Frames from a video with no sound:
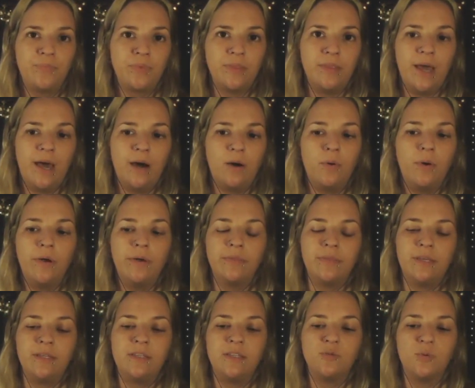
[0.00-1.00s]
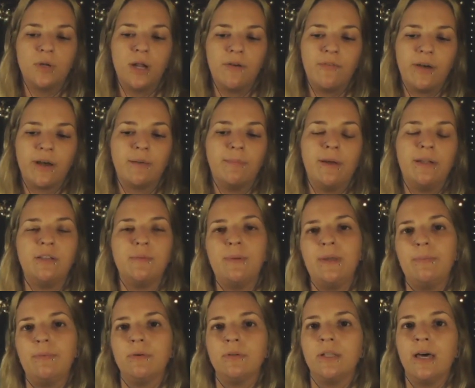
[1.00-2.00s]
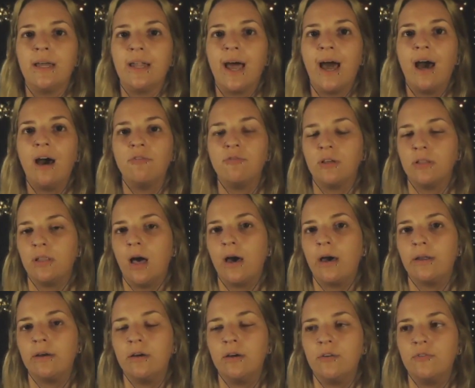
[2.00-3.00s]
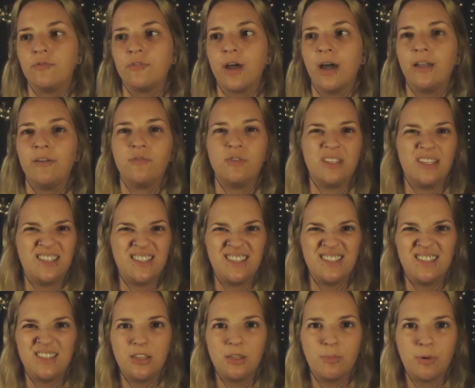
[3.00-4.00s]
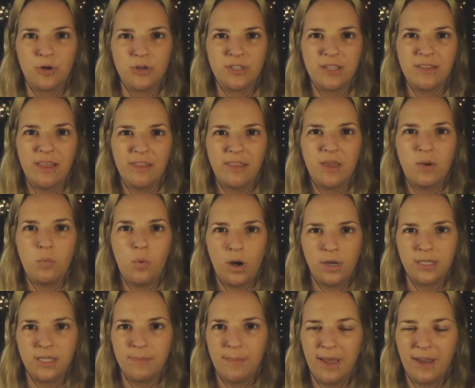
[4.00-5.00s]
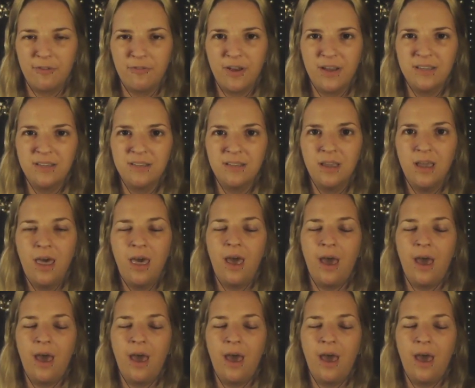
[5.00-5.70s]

Now, this is what I recommend to people that have a lot of kind of resistance to the person that they want to manifest